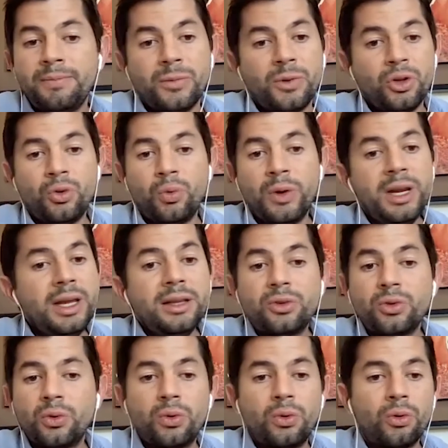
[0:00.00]
we need
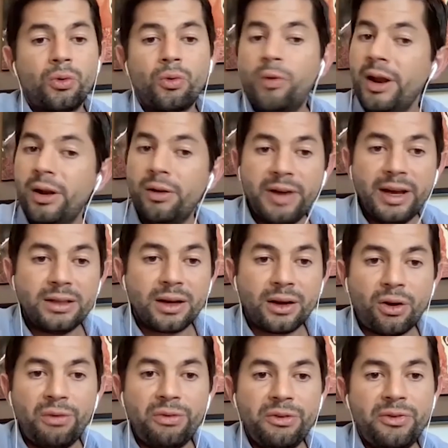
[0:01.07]
to renovate the
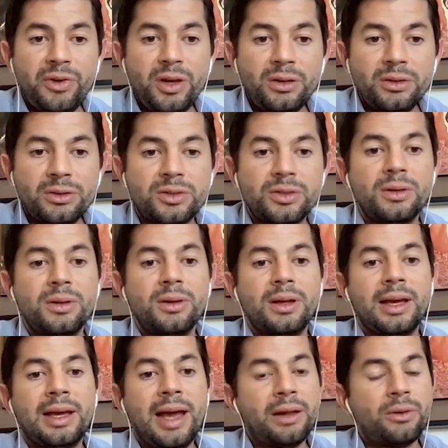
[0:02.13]
coffee fields,
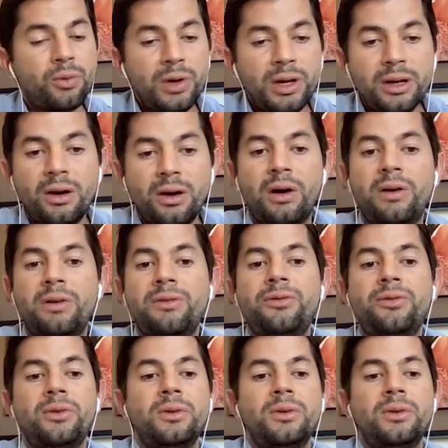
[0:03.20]
get rid of